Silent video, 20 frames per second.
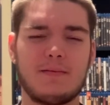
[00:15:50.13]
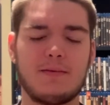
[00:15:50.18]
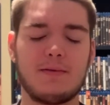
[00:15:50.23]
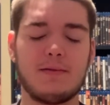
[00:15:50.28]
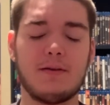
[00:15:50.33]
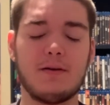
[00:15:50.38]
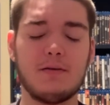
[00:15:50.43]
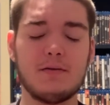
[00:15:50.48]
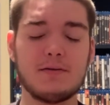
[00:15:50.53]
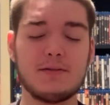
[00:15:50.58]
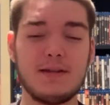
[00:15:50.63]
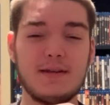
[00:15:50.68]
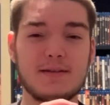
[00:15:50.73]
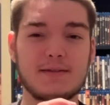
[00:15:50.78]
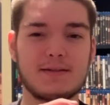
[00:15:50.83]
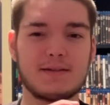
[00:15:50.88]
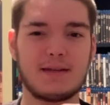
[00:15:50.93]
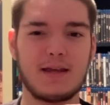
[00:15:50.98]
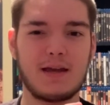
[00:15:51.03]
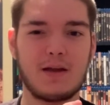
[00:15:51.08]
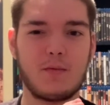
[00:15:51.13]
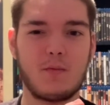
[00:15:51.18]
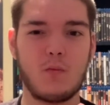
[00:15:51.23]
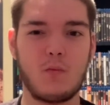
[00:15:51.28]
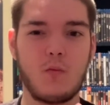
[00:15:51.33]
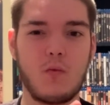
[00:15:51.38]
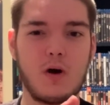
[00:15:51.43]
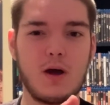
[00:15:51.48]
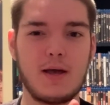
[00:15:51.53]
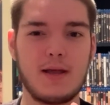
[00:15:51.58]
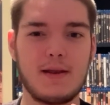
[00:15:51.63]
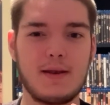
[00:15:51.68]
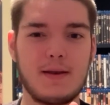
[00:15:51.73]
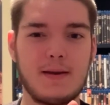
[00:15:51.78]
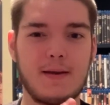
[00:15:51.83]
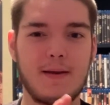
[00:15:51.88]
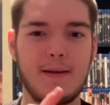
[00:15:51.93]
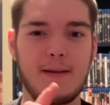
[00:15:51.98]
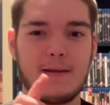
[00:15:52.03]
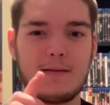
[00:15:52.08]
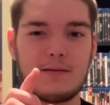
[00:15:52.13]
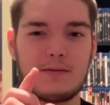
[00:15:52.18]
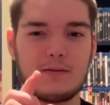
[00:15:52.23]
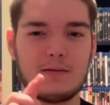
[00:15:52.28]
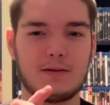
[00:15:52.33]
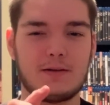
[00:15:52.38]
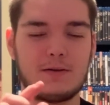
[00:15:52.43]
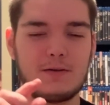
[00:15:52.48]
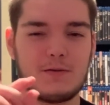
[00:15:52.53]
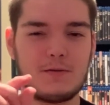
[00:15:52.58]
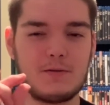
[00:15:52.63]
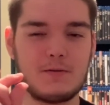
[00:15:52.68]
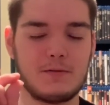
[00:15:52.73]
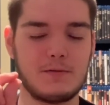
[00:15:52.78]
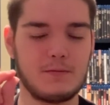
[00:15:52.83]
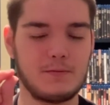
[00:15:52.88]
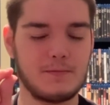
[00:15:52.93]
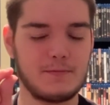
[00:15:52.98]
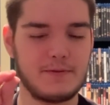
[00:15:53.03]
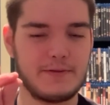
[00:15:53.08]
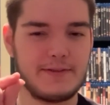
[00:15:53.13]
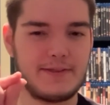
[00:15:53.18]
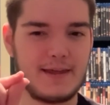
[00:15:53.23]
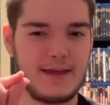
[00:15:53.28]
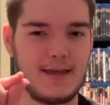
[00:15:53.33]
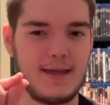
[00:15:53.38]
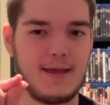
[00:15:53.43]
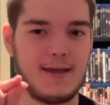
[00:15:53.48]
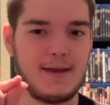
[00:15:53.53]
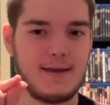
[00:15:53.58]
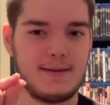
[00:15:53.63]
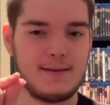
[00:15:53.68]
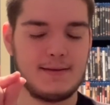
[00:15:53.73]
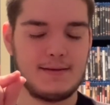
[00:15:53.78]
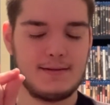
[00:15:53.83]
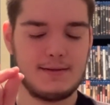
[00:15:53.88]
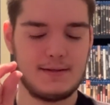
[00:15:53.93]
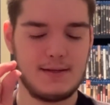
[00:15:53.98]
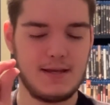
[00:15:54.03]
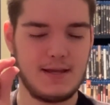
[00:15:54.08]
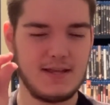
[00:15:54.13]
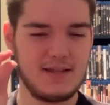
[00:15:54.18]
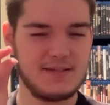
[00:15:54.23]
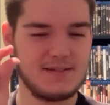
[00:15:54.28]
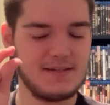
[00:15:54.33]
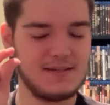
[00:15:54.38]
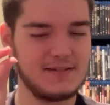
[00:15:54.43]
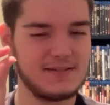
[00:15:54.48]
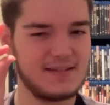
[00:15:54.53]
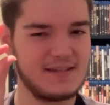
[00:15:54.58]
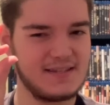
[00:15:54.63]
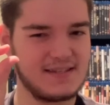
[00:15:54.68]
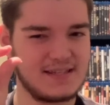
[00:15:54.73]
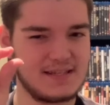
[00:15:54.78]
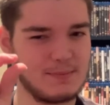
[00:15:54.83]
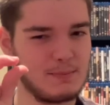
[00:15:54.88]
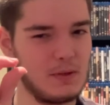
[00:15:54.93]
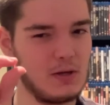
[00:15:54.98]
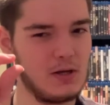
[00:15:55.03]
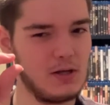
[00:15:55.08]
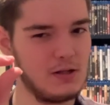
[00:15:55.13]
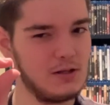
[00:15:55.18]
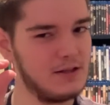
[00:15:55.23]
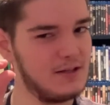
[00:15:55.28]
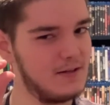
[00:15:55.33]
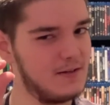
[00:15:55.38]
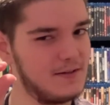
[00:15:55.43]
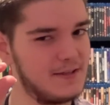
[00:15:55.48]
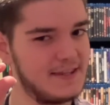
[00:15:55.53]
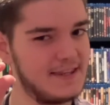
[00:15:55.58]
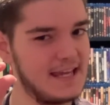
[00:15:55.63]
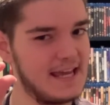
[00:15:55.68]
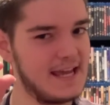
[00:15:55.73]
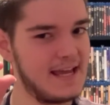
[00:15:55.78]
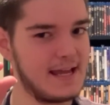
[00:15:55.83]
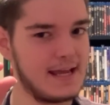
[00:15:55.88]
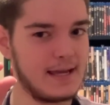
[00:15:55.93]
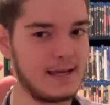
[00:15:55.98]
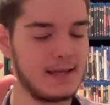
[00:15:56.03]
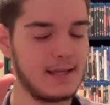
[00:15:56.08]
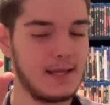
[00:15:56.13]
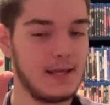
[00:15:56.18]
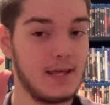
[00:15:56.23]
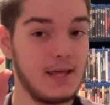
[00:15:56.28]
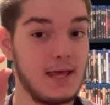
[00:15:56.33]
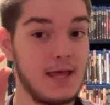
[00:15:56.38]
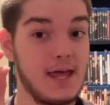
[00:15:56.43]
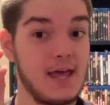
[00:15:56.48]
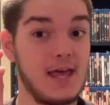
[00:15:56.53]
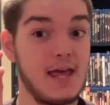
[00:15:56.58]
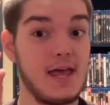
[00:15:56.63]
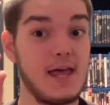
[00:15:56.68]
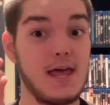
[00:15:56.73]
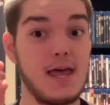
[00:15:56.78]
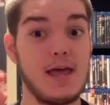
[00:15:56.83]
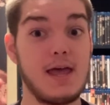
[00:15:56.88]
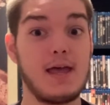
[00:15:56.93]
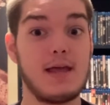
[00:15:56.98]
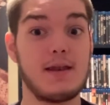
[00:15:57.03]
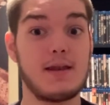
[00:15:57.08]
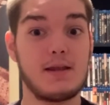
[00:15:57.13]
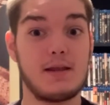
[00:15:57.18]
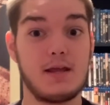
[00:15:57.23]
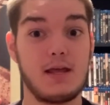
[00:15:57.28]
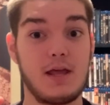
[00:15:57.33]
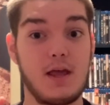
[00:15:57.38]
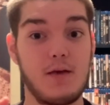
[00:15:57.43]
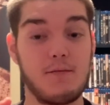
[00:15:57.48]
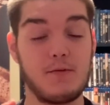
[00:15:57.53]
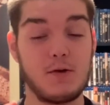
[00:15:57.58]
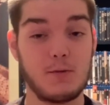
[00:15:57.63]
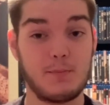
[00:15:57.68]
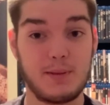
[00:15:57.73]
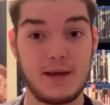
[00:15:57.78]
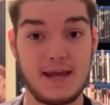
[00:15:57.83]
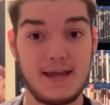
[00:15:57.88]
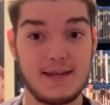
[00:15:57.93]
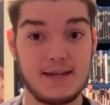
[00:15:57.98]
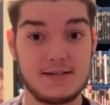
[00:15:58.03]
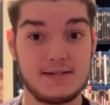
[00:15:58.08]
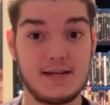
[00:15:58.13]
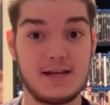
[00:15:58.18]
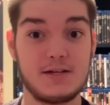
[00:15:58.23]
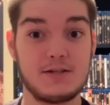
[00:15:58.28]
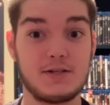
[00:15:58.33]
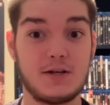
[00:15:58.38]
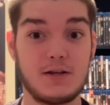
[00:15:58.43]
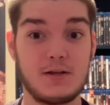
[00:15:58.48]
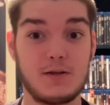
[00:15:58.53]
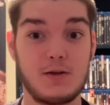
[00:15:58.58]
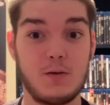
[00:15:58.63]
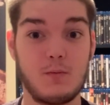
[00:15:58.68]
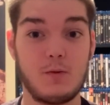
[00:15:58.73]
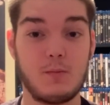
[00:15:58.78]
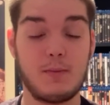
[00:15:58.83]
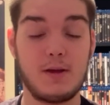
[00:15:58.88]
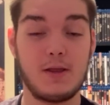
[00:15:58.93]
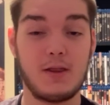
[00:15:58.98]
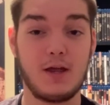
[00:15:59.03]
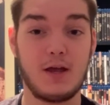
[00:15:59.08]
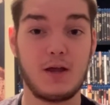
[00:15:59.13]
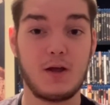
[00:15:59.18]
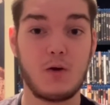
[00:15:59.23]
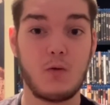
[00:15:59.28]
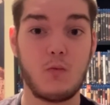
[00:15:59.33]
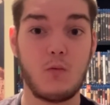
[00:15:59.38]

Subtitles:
there's this like one little thing. And it's just this small little thing, and if you're paying attention, you would be like,